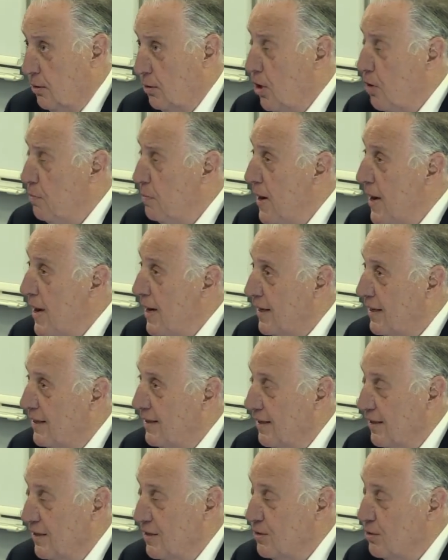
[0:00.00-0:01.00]
go back
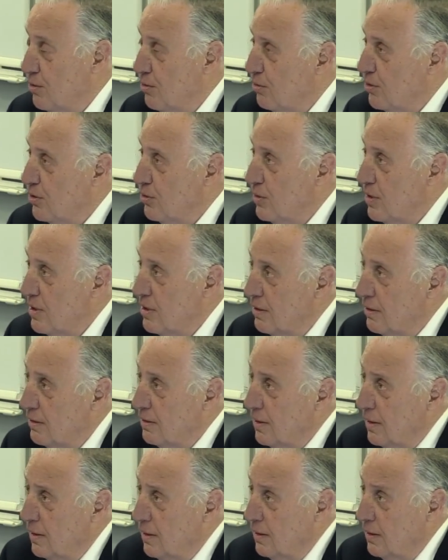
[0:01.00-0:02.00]
and talk to our
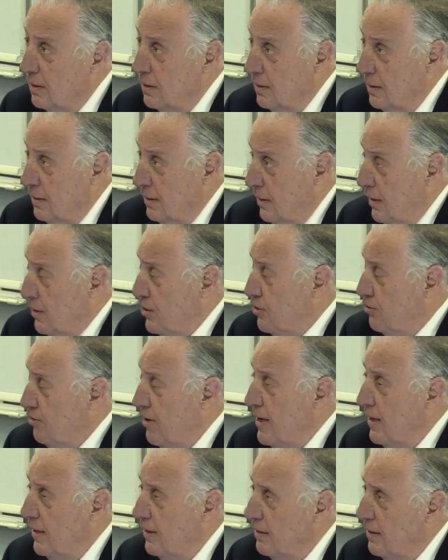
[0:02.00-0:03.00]

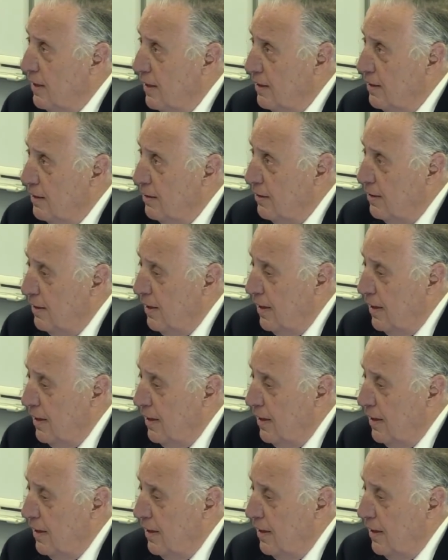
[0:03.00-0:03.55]
Australian and